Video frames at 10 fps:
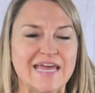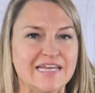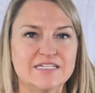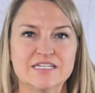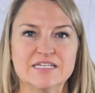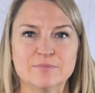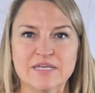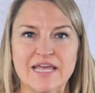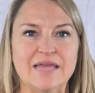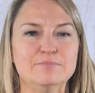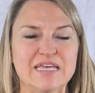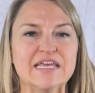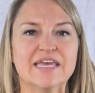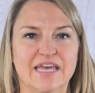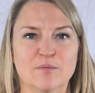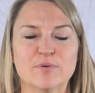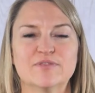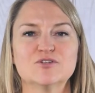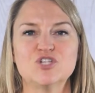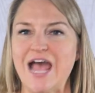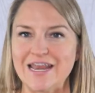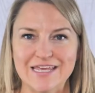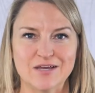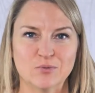Get into Dibbly and meet Kip. They're chatty body